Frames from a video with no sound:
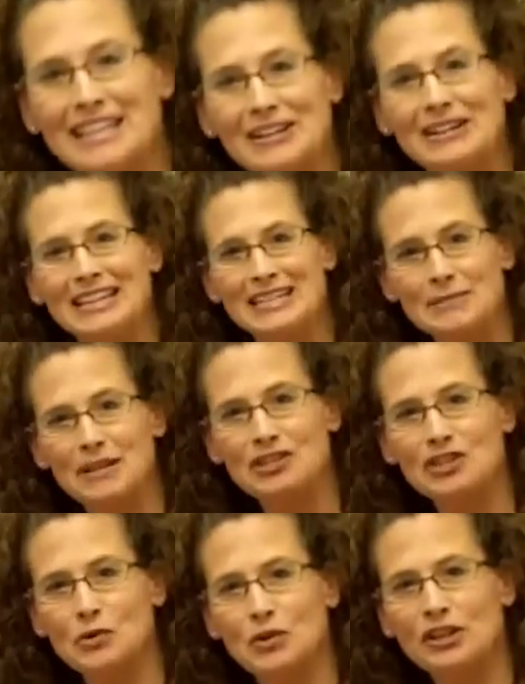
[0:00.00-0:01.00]
nearly as much
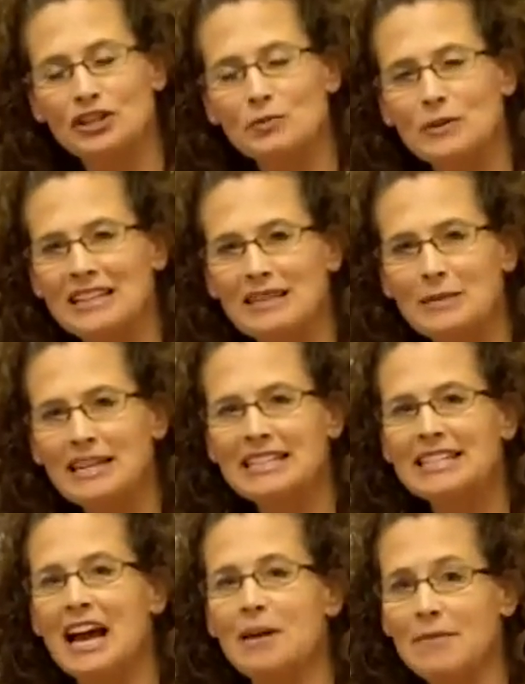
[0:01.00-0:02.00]
storage. But in the
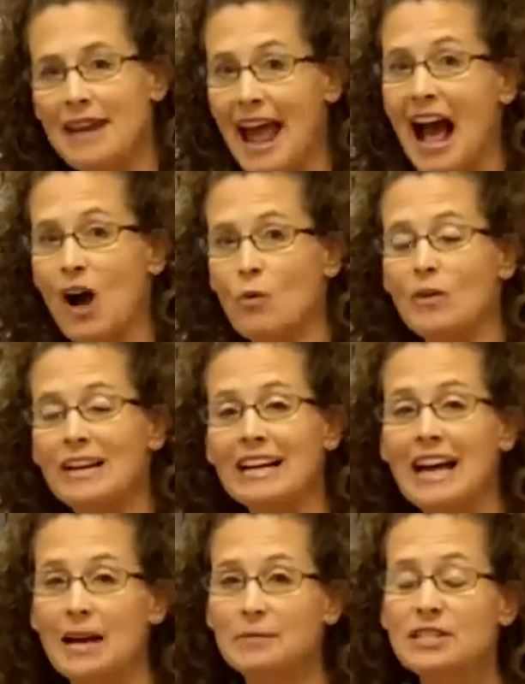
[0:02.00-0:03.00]
meantime, now, when it
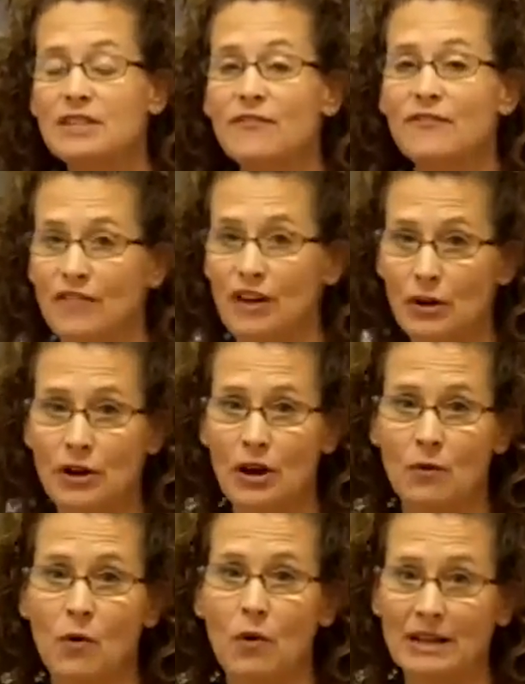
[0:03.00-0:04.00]
comes to
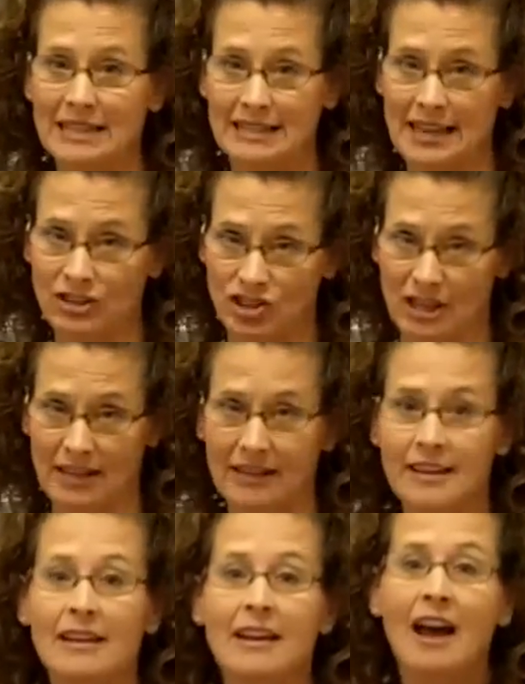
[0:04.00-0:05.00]
photo organization,
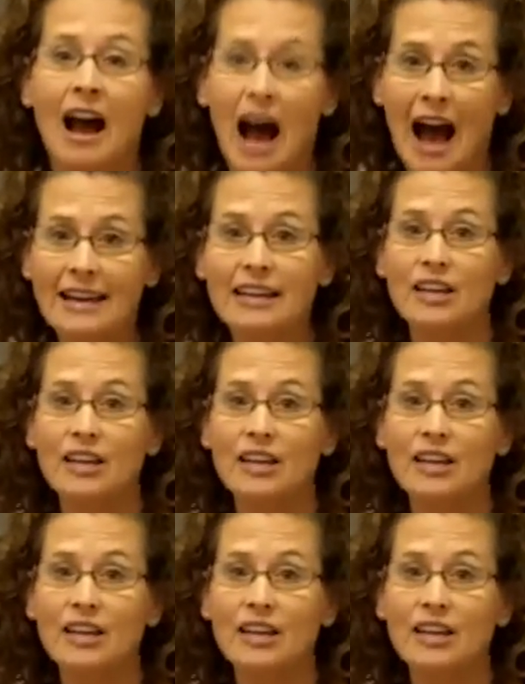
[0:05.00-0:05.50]
I can